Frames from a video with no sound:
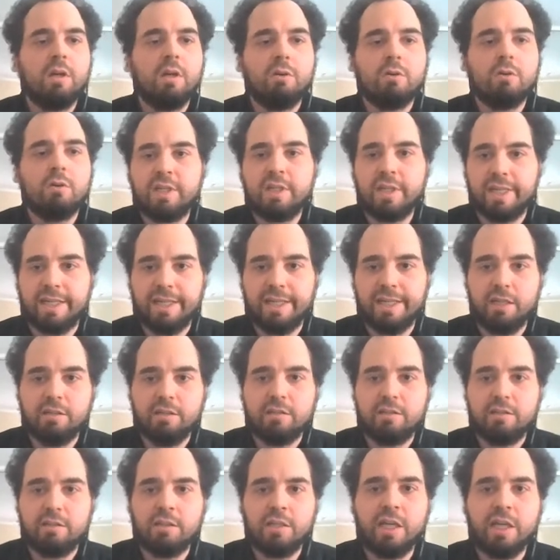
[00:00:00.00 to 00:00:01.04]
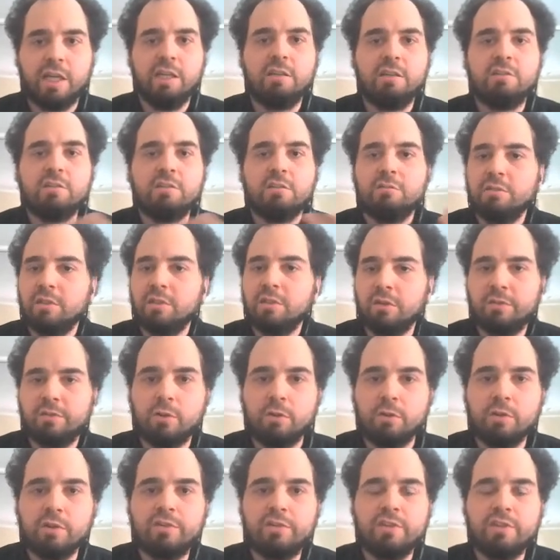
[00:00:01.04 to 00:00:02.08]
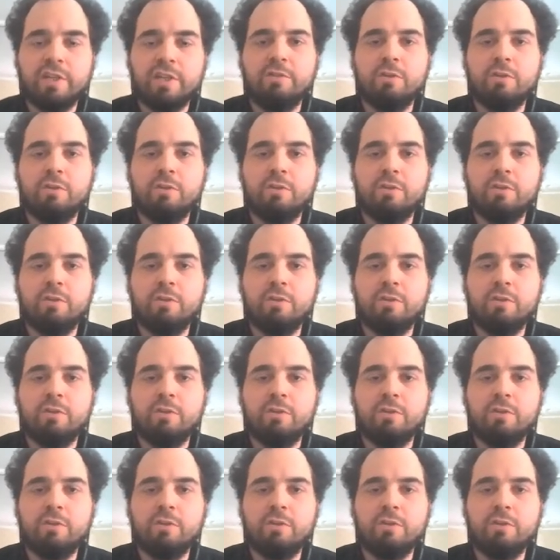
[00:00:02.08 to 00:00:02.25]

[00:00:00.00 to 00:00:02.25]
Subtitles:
Okay, and of course,